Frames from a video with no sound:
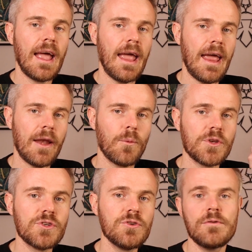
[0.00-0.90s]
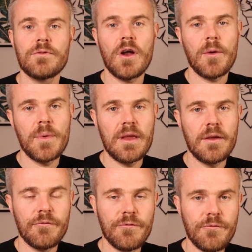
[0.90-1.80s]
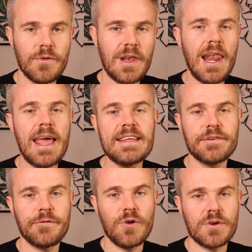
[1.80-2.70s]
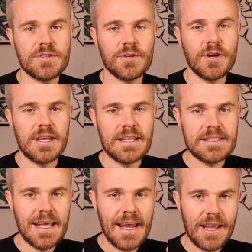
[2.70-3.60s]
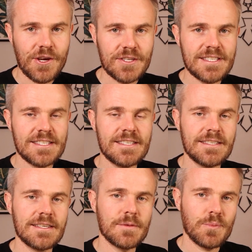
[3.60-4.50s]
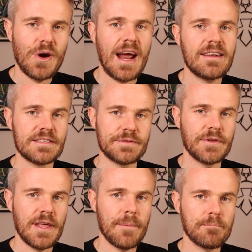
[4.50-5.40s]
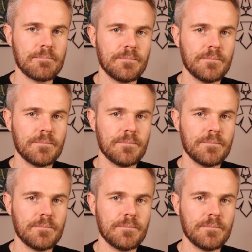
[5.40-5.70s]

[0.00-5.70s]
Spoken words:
And what you've got to be laser focused on is getting consistent practice for them.